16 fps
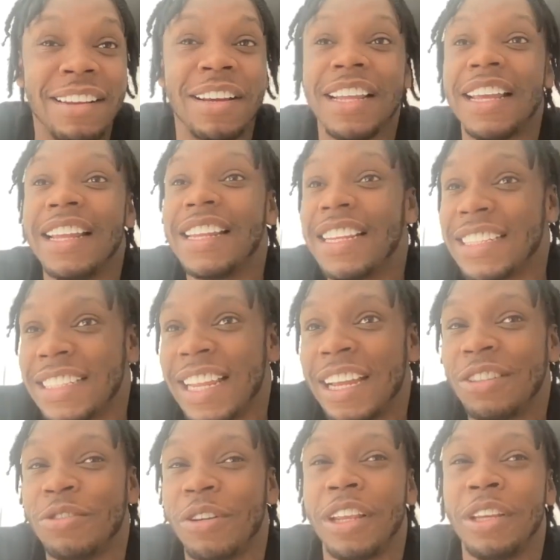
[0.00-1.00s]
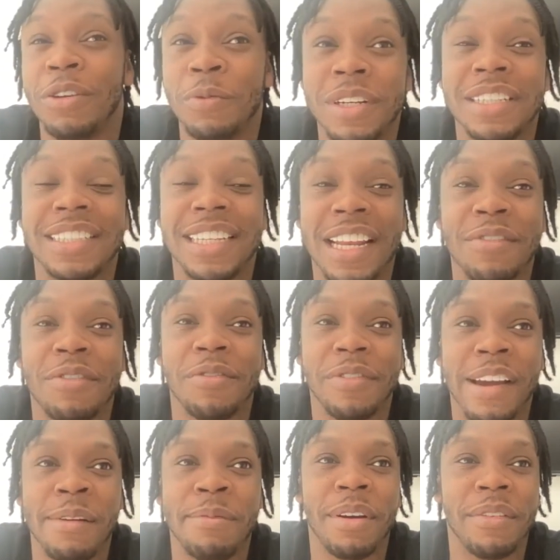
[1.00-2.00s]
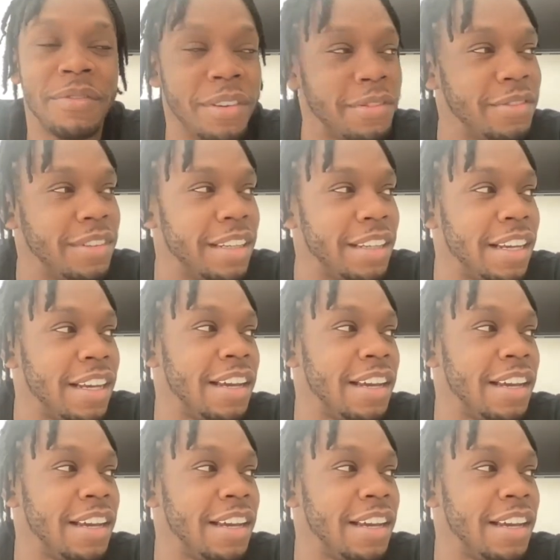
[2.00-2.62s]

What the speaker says: it this natural, and you want to sell it for £5.50?